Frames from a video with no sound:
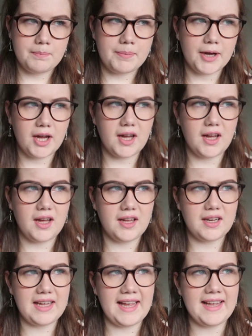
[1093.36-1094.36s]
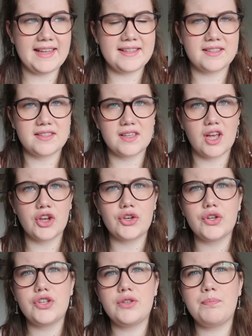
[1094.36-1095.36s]
But it is a
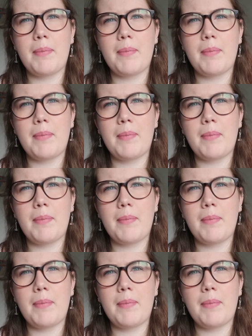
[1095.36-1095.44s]
good